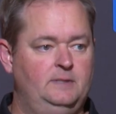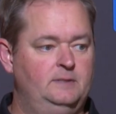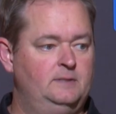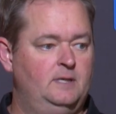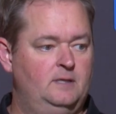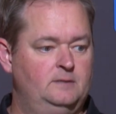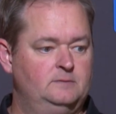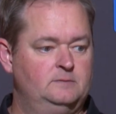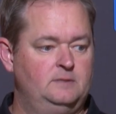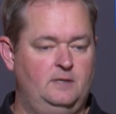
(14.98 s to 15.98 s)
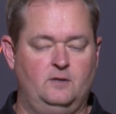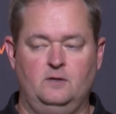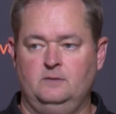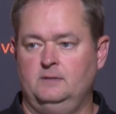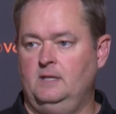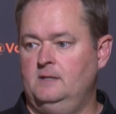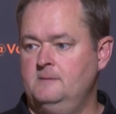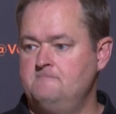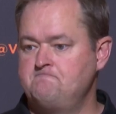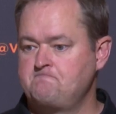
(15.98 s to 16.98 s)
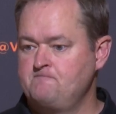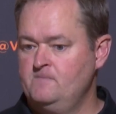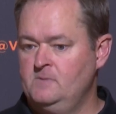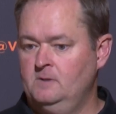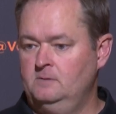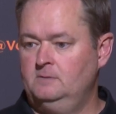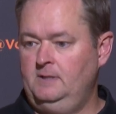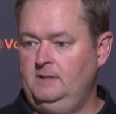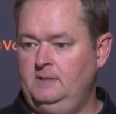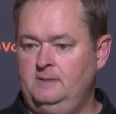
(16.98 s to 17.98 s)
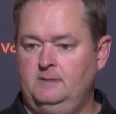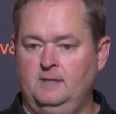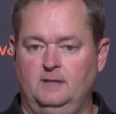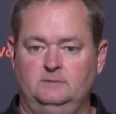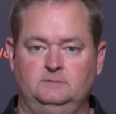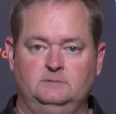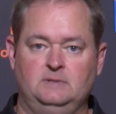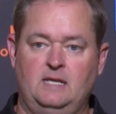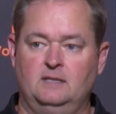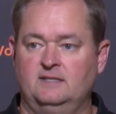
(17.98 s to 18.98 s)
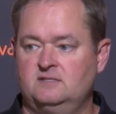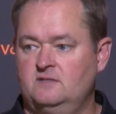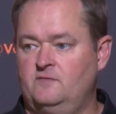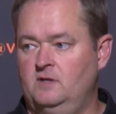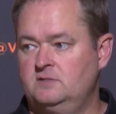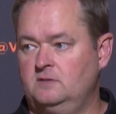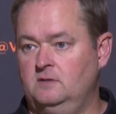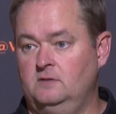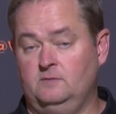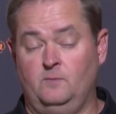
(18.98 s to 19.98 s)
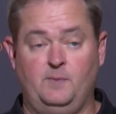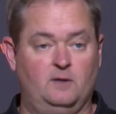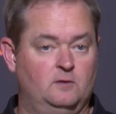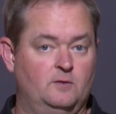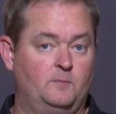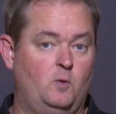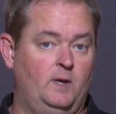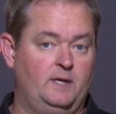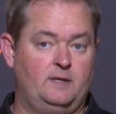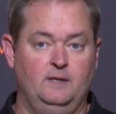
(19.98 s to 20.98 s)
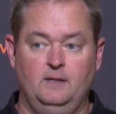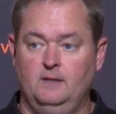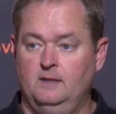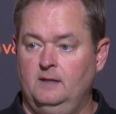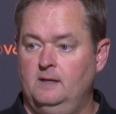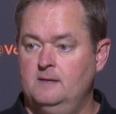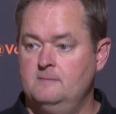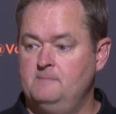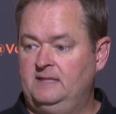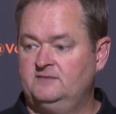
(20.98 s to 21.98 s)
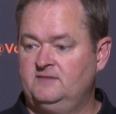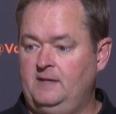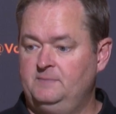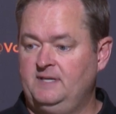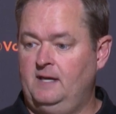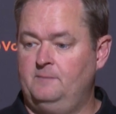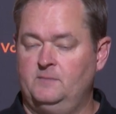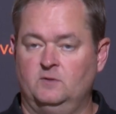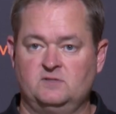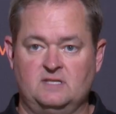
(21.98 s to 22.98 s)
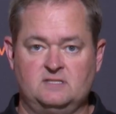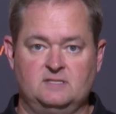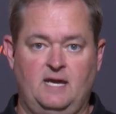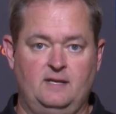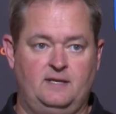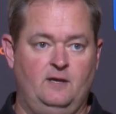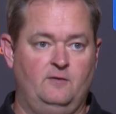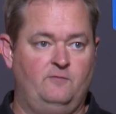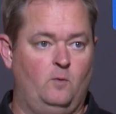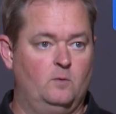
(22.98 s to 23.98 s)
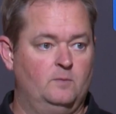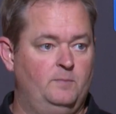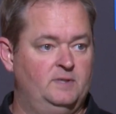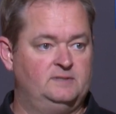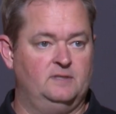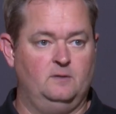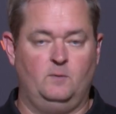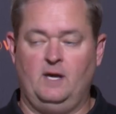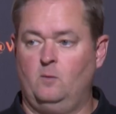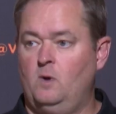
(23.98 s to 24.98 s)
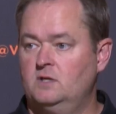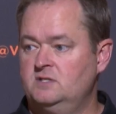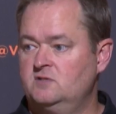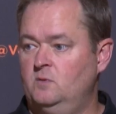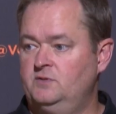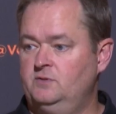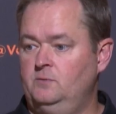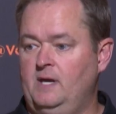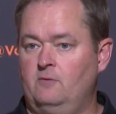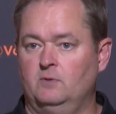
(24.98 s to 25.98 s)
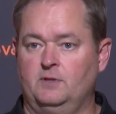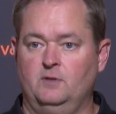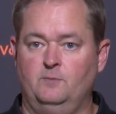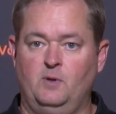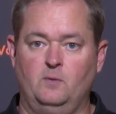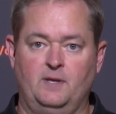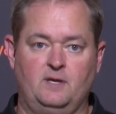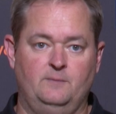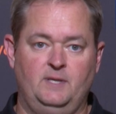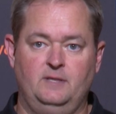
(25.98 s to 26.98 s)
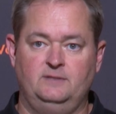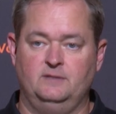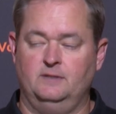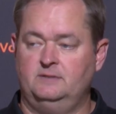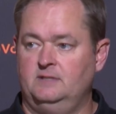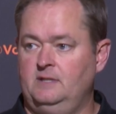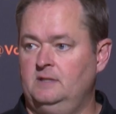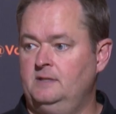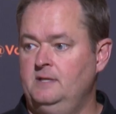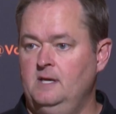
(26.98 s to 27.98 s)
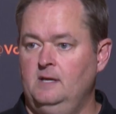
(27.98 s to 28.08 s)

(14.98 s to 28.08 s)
and hurt. A lot of lessons for us to learn, and we better learn them quick. At the same time, those lessons got to carry forward, but we got to watch this one too. We got a really good opponent coming in to Nealand